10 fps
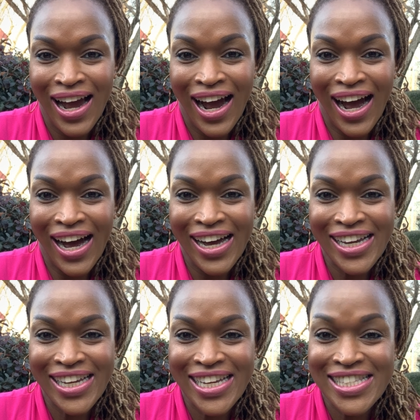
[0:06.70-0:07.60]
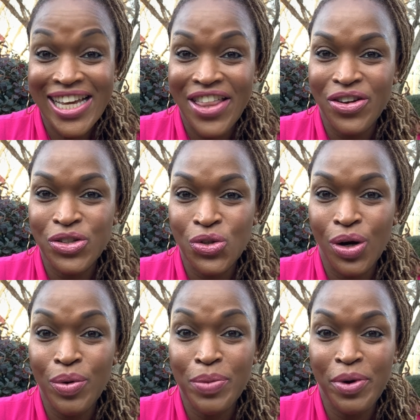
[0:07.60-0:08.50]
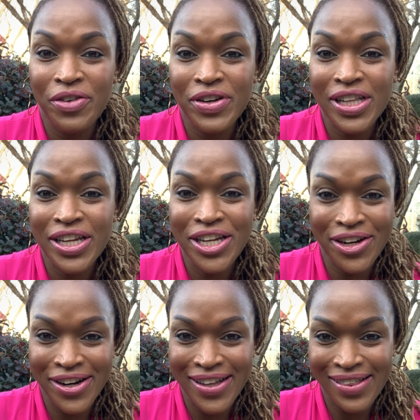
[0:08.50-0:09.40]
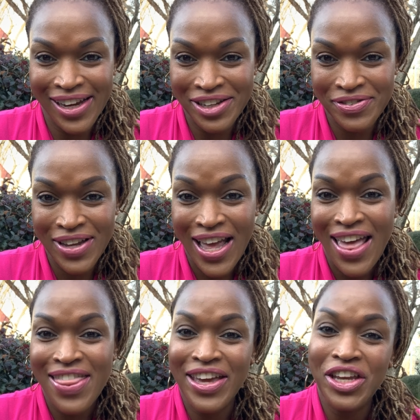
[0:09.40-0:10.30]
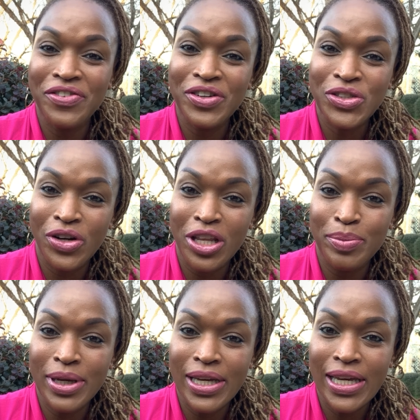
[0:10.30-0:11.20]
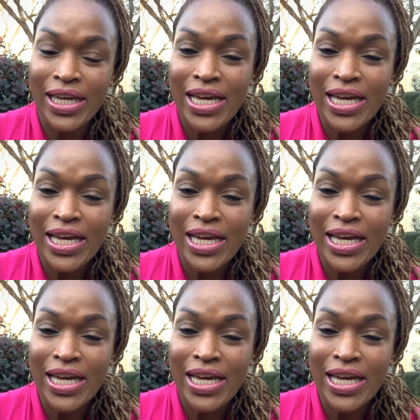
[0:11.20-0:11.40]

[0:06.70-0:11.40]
Hi, it's Heather Joy with Perfectly Curated Life. Thank you for joining me.